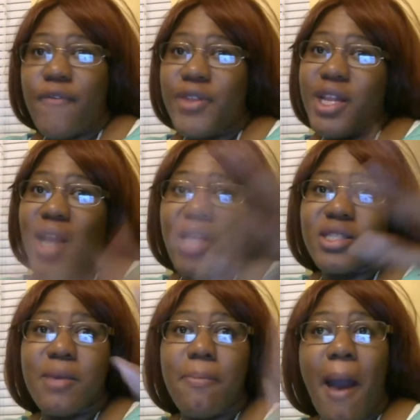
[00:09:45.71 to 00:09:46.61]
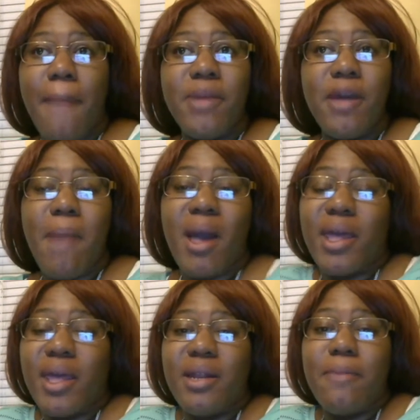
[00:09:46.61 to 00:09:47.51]
$50 could buy me and my
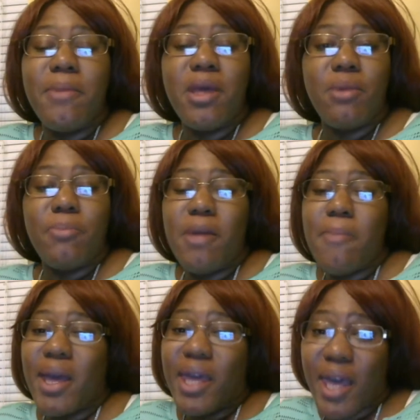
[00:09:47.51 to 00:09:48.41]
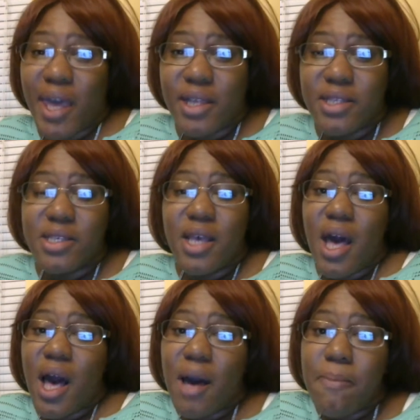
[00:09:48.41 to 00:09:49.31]
kid a meal, me and my kids
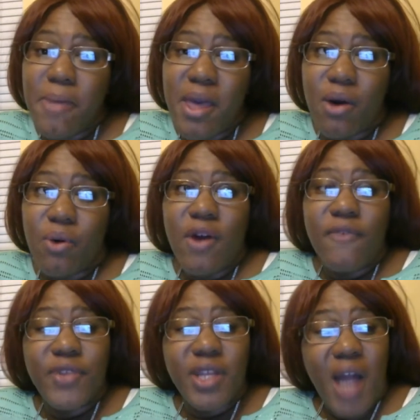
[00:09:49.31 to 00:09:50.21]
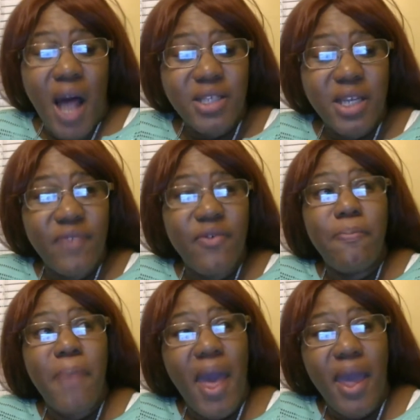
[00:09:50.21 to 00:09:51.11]
a meal. $50 can even
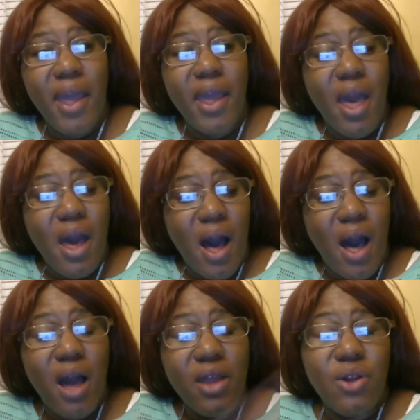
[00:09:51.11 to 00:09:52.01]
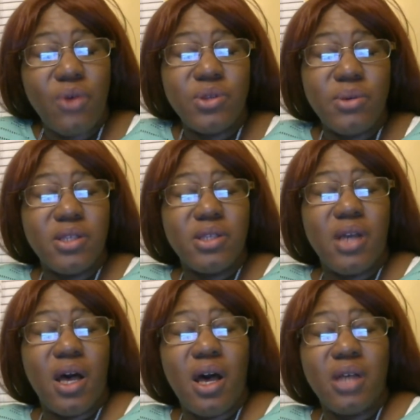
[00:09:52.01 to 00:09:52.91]
pay, uh, you know, so,
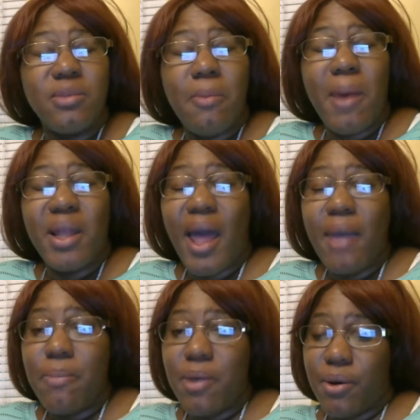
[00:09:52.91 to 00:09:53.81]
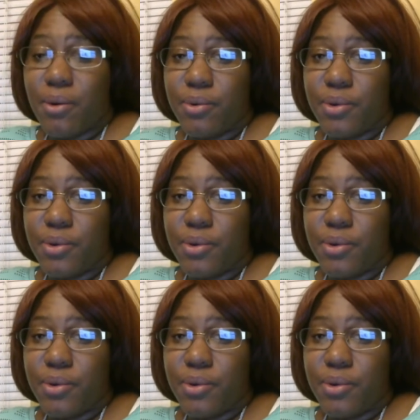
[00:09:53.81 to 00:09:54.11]
uh, some of my light bill,